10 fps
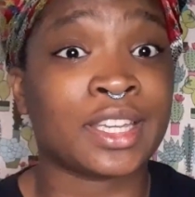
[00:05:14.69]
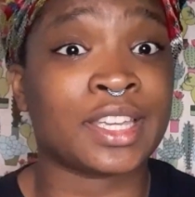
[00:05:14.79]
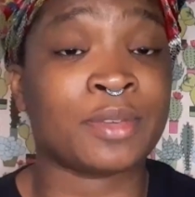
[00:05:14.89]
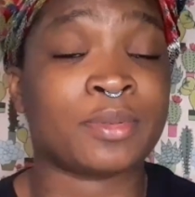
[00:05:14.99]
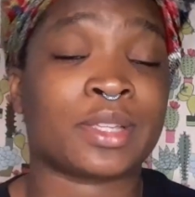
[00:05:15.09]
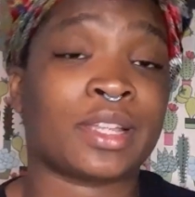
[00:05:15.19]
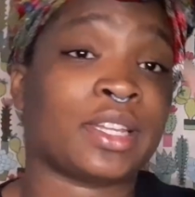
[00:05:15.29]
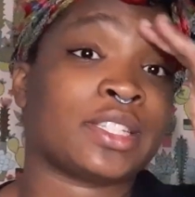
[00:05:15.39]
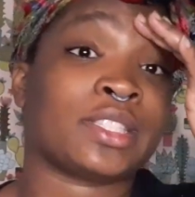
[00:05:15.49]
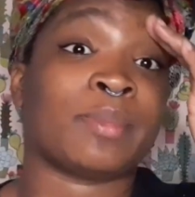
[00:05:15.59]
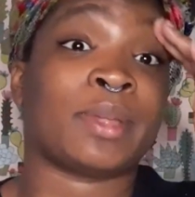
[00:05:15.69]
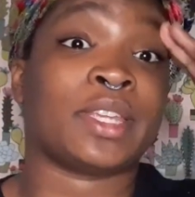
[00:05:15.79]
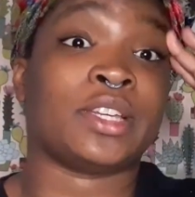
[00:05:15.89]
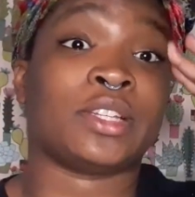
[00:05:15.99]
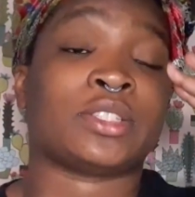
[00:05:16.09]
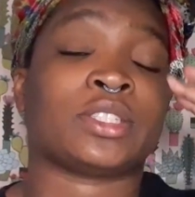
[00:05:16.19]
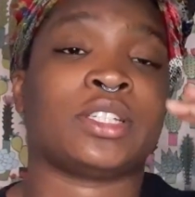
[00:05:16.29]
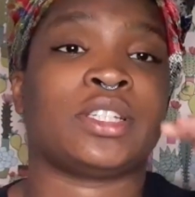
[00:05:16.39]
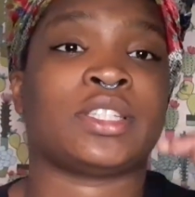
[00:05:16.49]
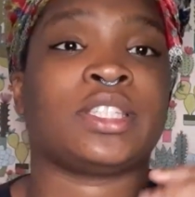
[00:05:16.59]
And he was all like, somebody else
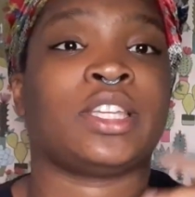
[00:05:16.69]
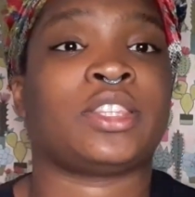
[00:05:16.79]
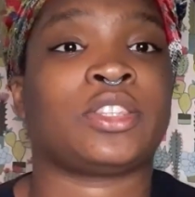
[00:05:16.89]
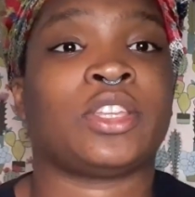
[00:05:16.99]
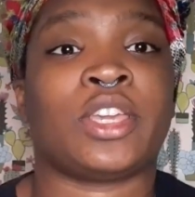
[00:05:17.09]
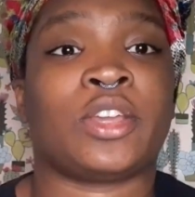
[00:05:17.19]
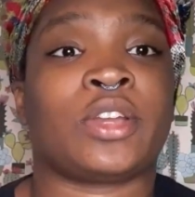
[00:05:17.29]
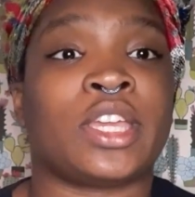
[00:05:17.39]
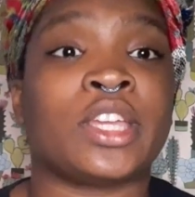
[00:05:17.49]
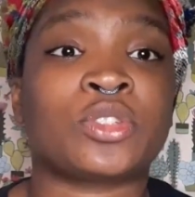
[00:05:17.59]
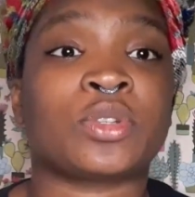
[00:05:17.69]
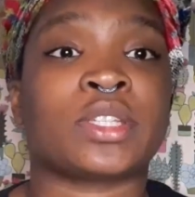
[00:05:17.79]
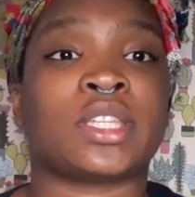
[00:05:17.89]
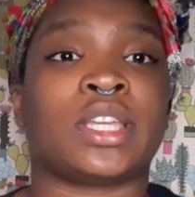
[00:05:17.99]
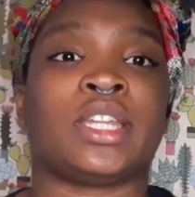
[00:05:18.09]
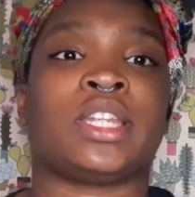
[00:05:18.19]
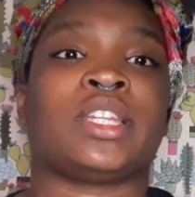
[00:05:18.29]
said that they are interested in it.